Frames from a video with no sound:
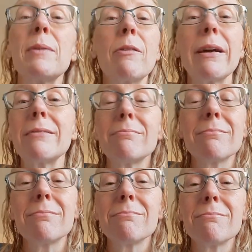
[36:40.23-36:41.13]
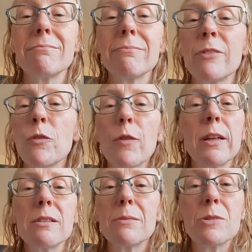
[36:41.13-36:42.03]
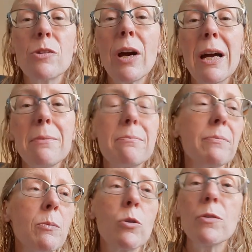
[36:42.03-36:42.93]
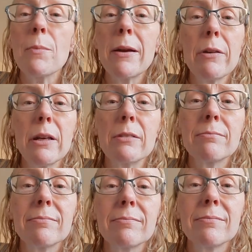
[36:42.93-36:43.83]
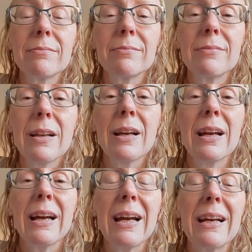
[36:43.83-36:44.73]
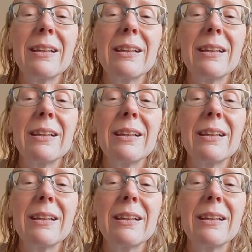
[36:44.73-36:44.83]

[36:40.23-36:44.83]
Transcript: Feel free to subscribe. The more the merrier. And like I say,